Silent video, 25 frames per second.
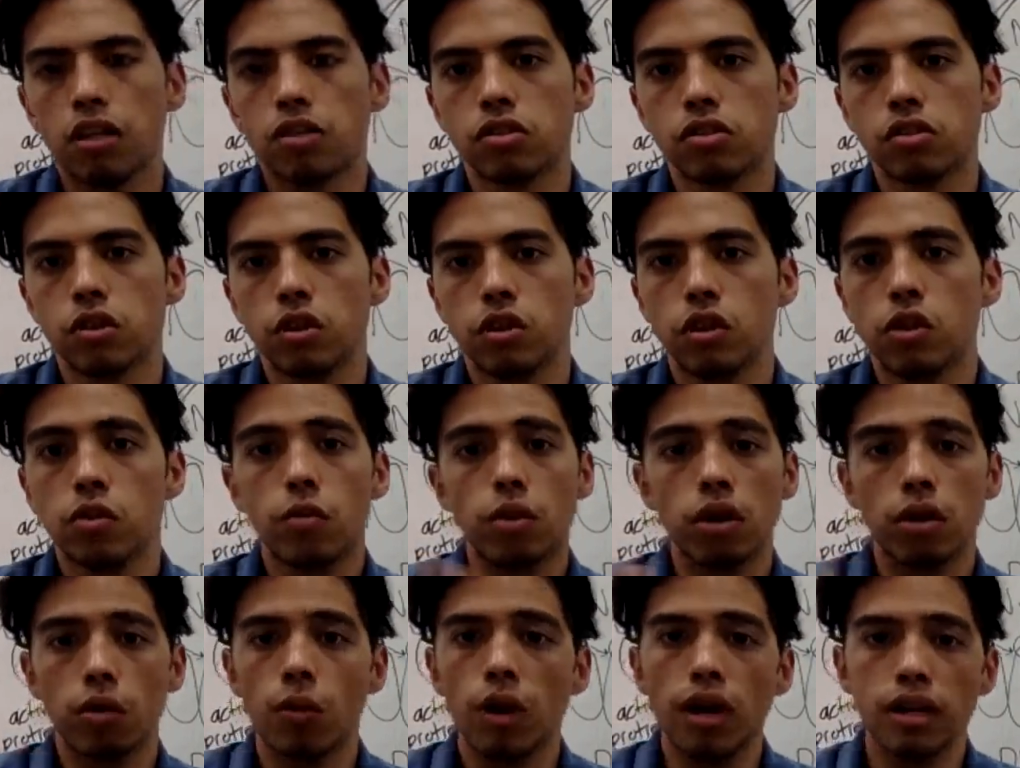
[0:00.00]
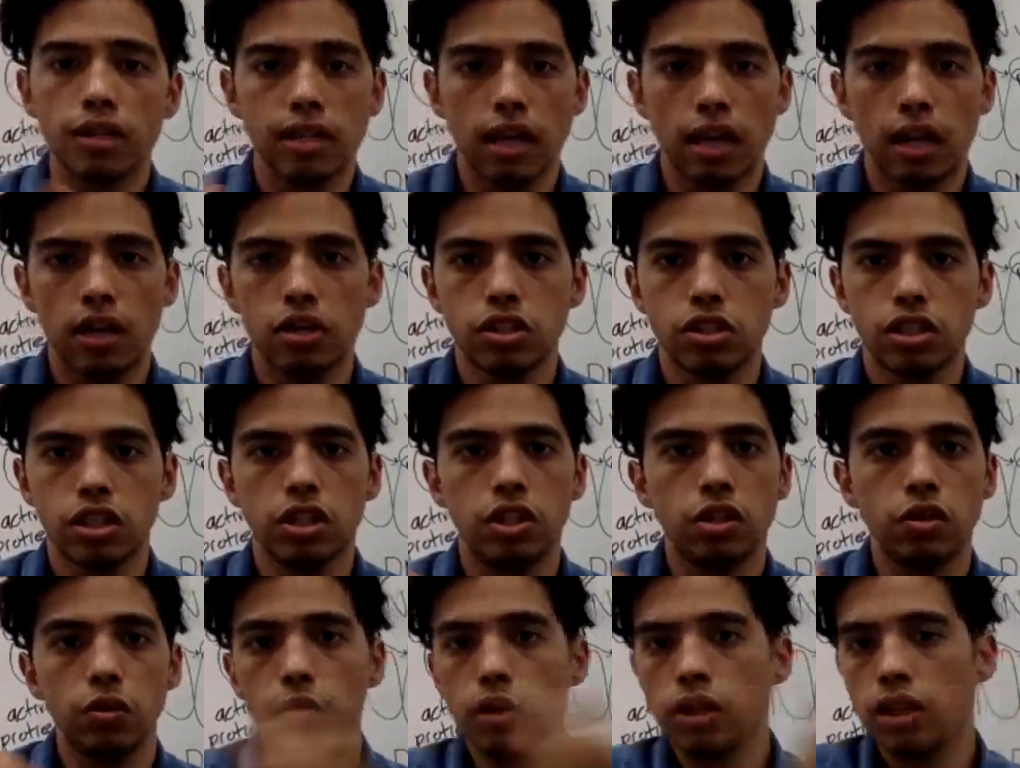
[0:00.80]
And so you don't want to waste
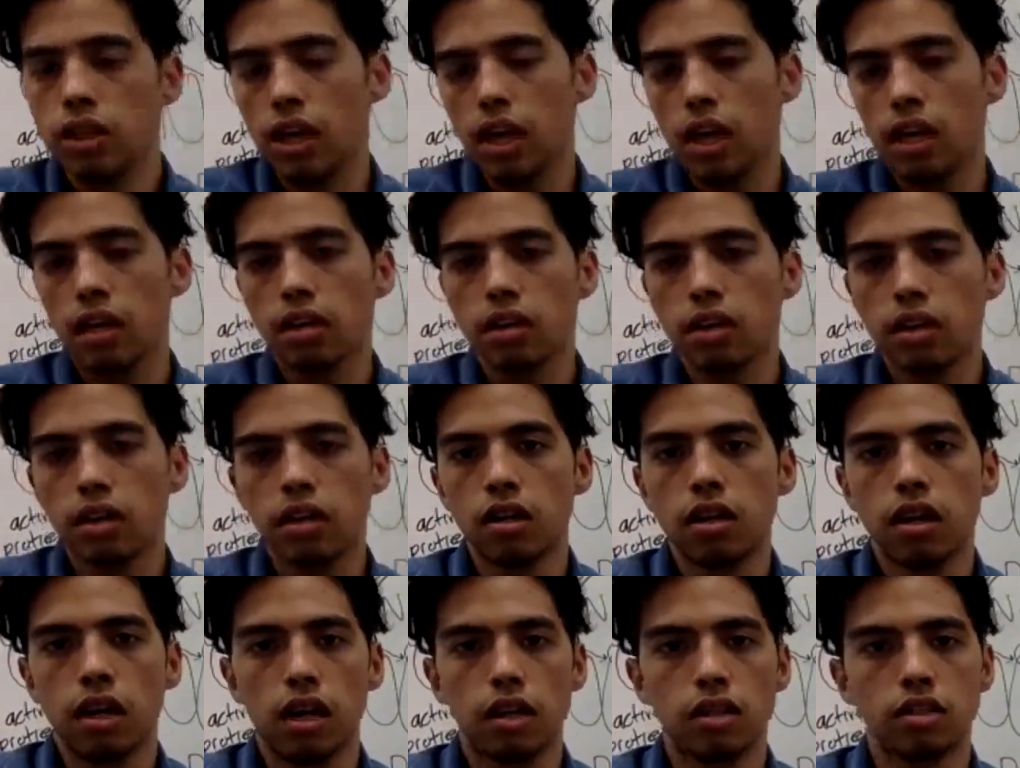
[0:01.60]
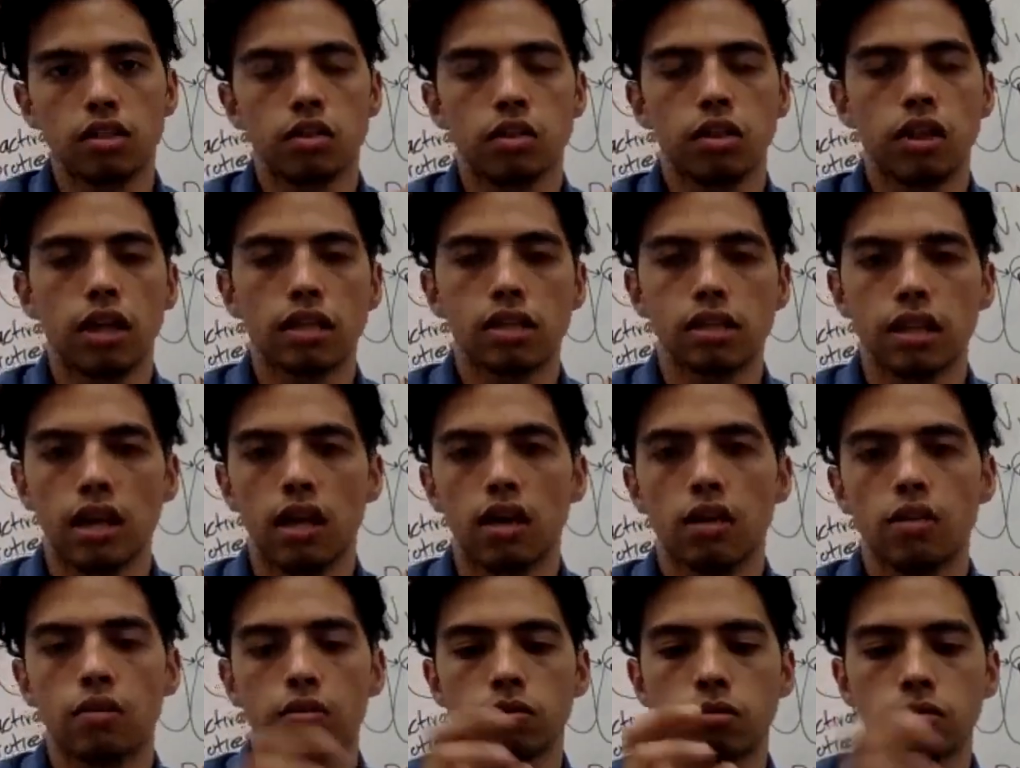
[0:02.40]
energy doing that. And so
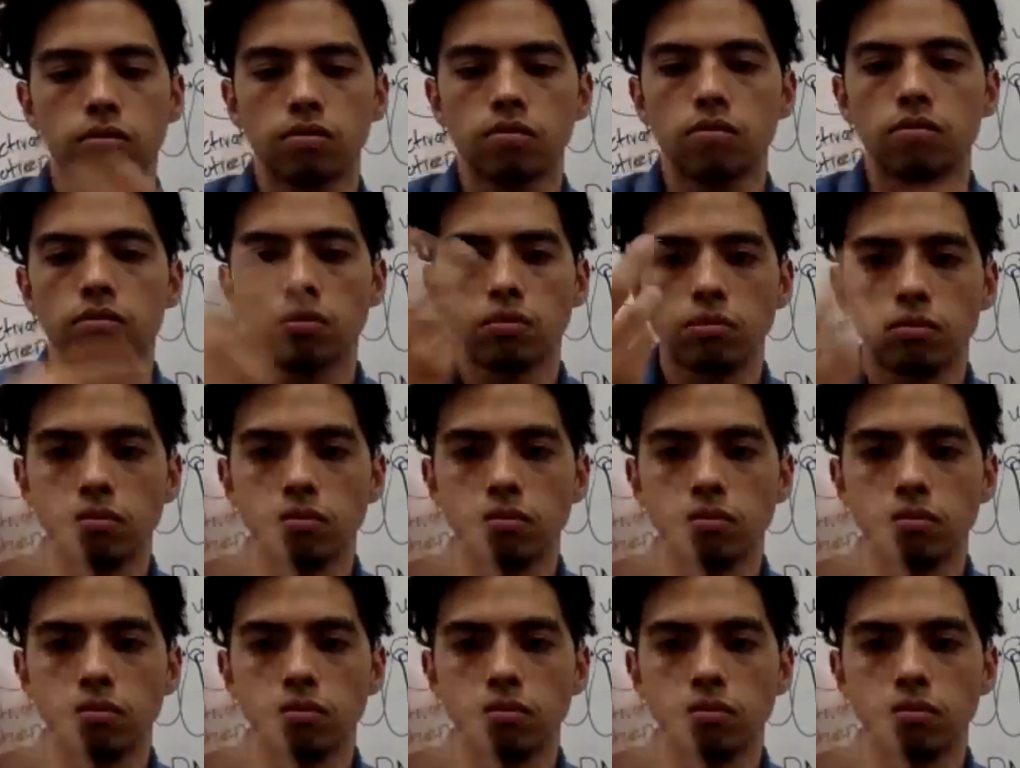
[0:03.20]
that's how,